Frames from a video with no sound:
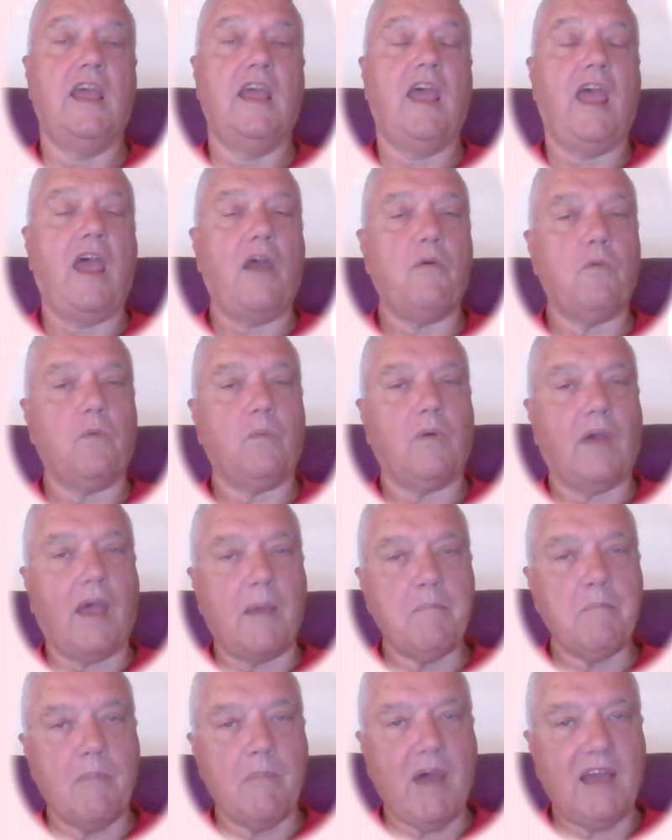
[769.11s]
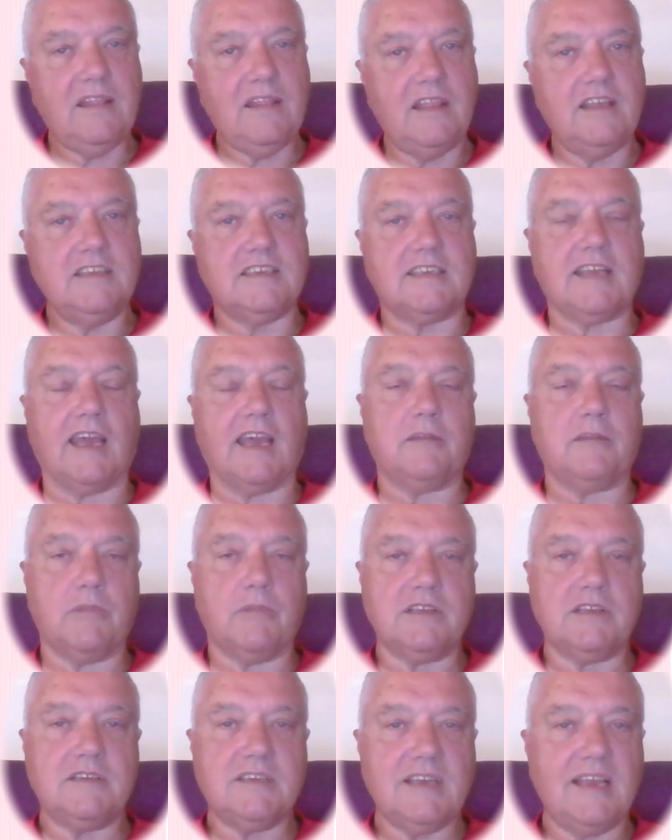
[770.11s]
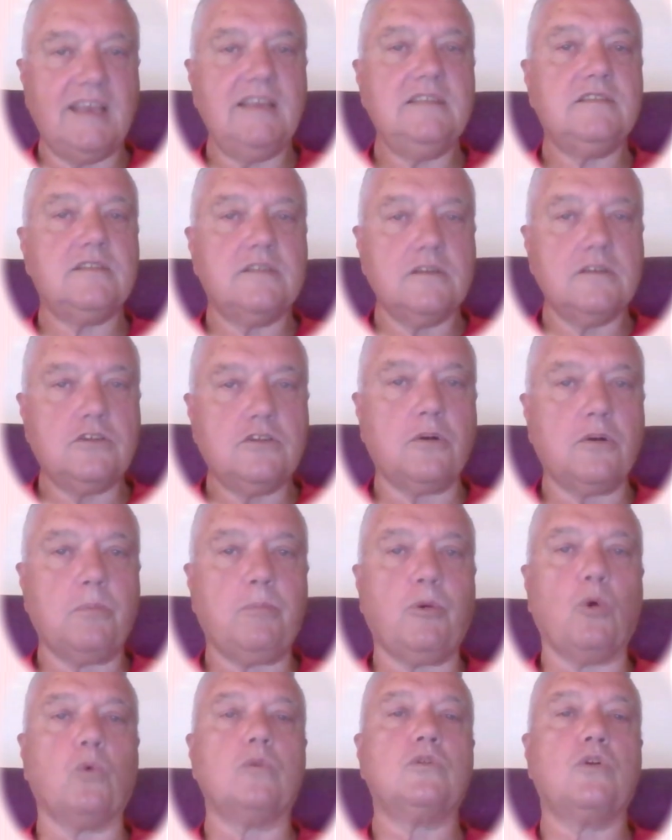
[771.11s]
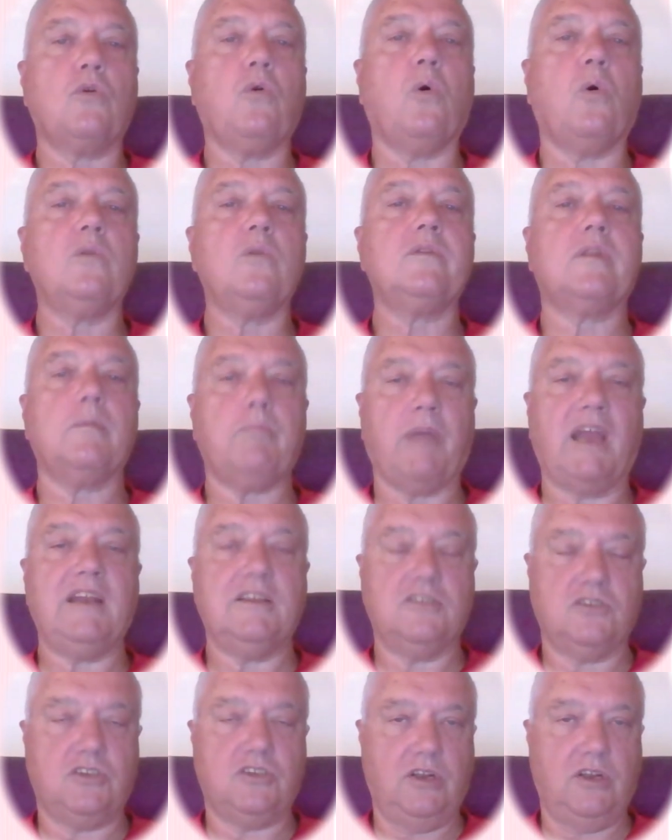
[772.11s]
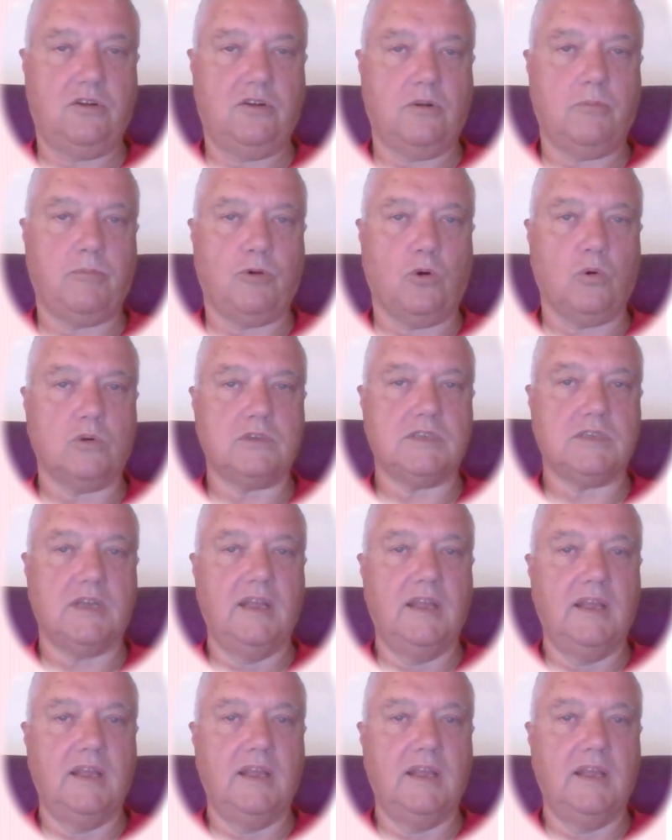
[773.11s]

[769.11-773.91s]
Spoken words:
And among these statements is this report called the balance sheet report.